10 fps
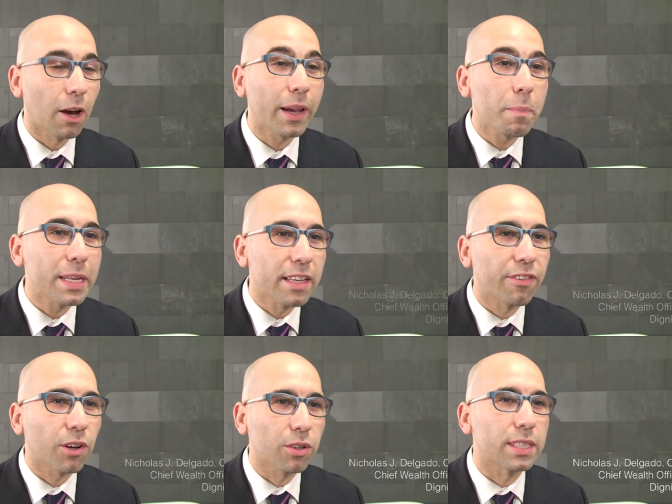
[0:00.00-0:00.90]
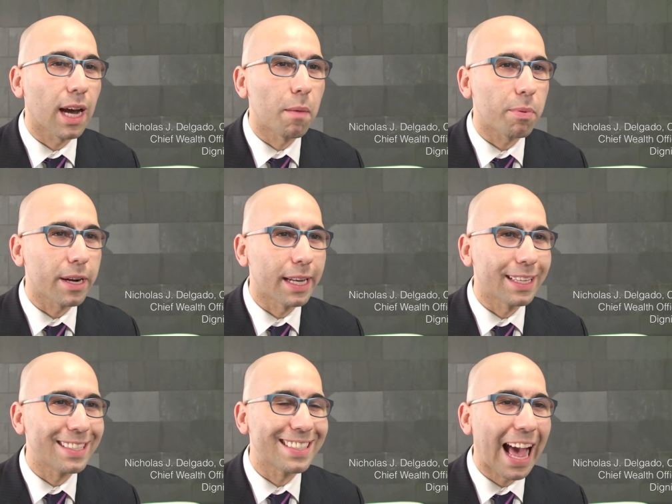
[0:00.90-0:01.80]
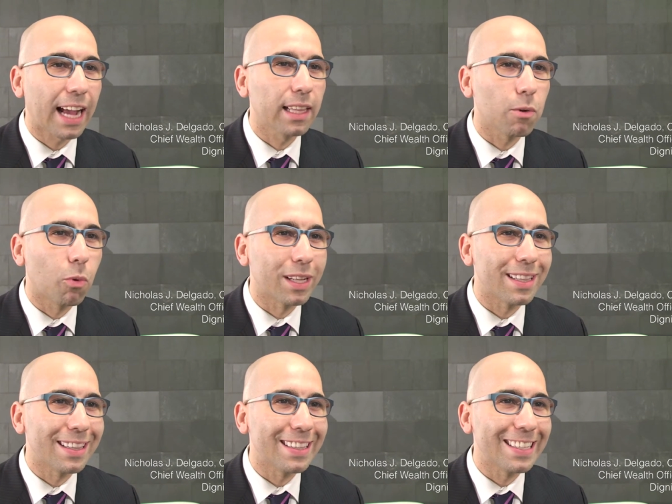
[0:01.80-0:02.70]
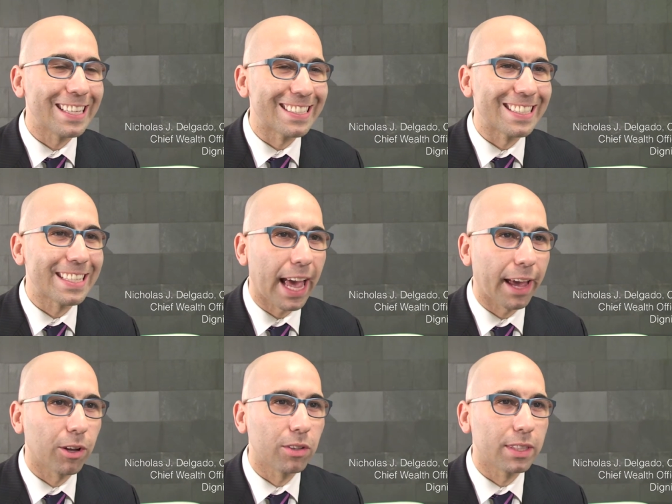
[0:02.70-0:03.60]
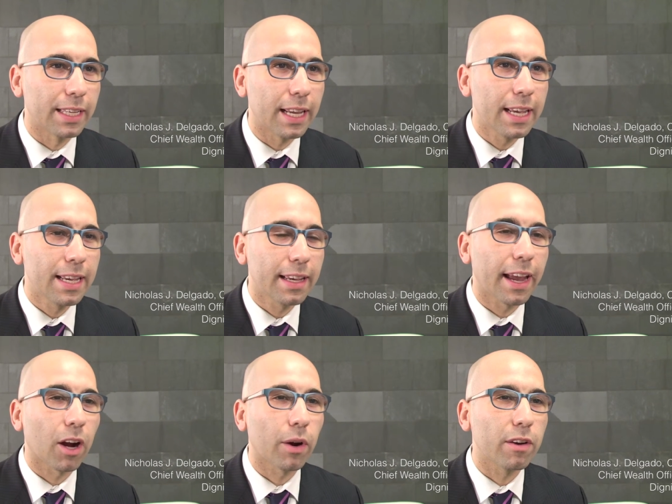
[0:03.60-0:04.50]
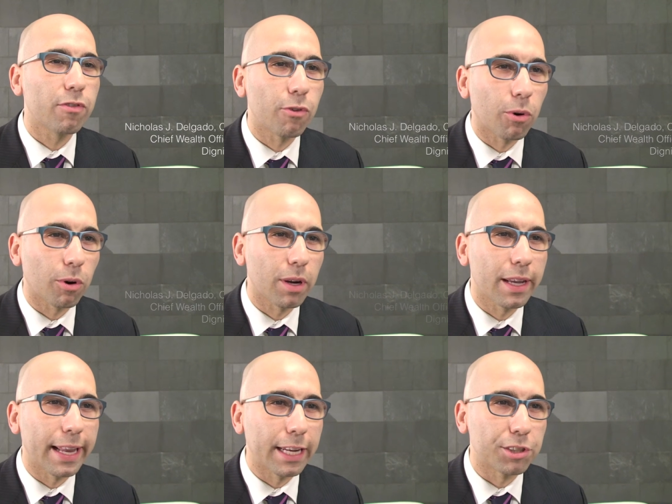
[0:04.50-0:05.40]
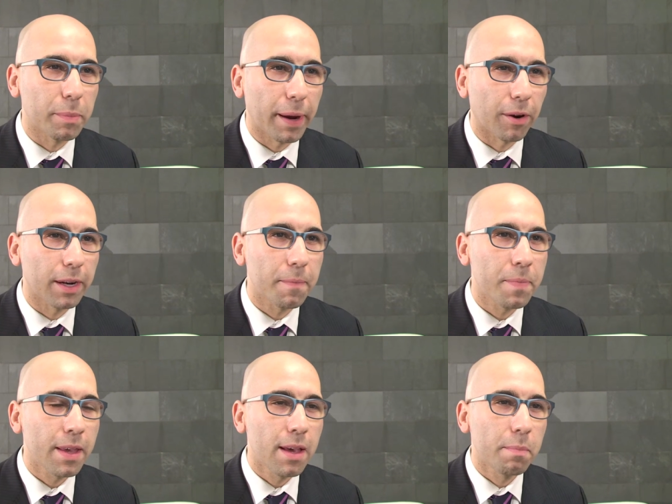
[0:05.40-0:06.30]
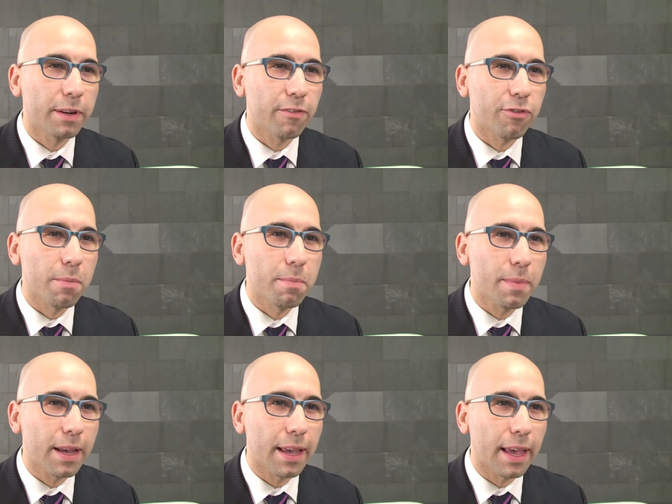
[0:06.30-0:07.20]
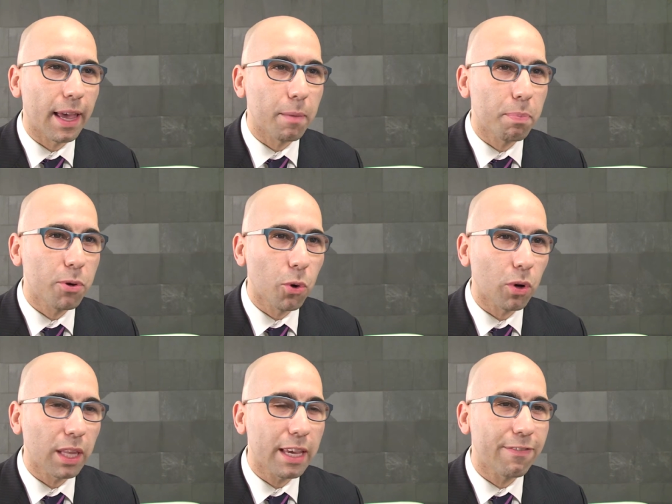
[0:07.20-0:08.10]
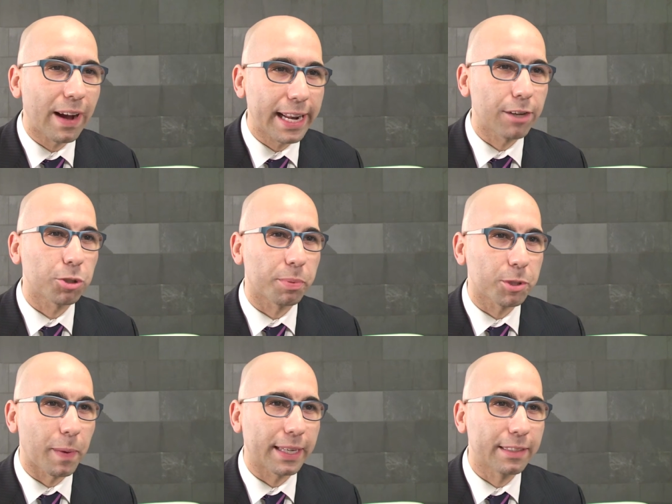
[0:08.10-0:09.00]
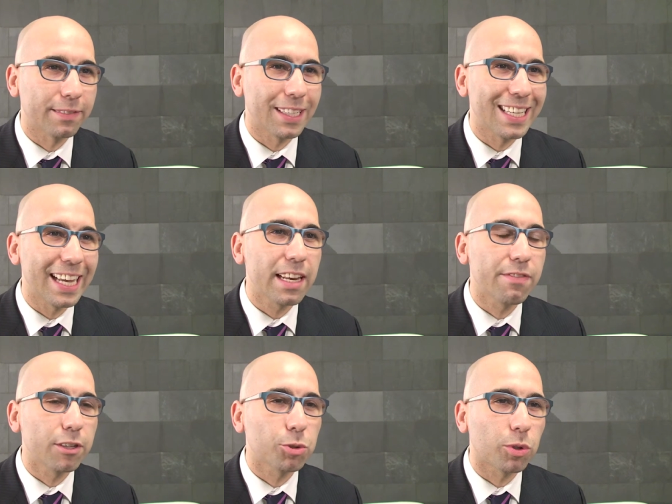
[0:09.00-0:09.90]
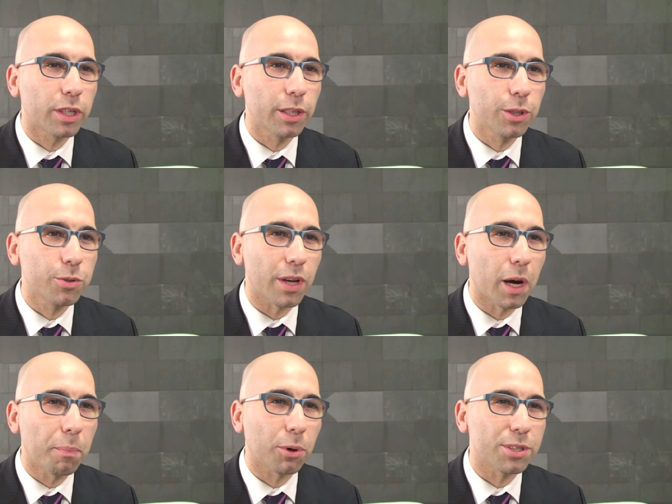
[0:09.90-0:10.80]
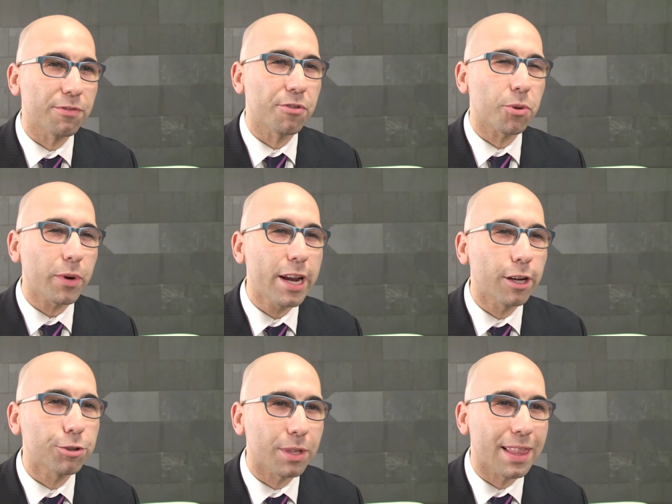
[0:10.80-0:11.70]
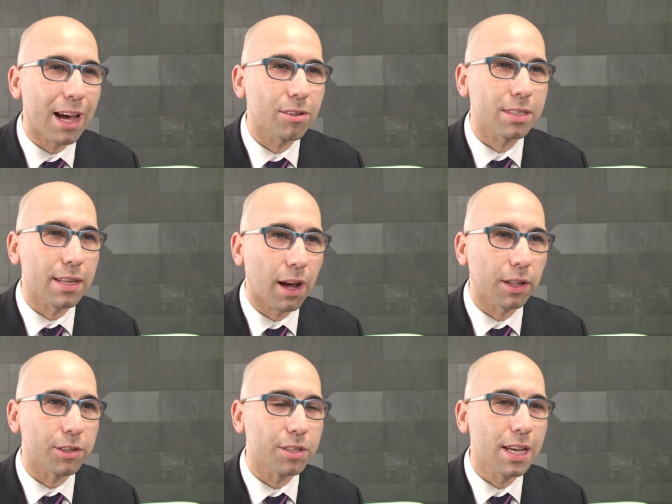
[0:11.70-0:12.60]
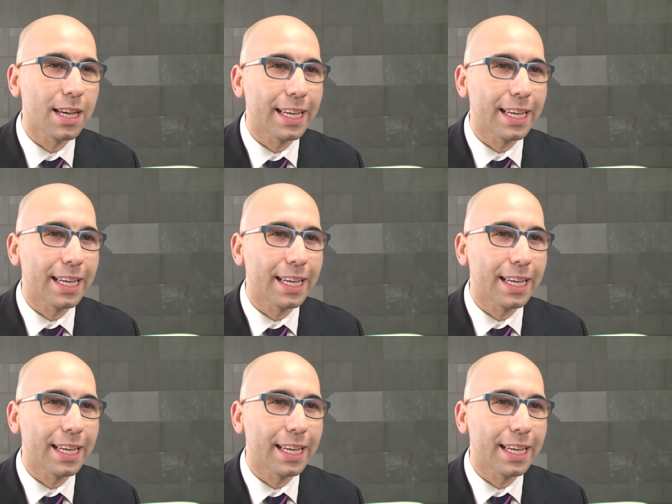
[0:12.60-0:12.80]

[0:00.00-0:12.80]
Now, it can be difficult to comprehend exactly what is entailed in caring for an aging parent, but from a purely financial perspective, an individual can lose upwards of three hundred thousand dollars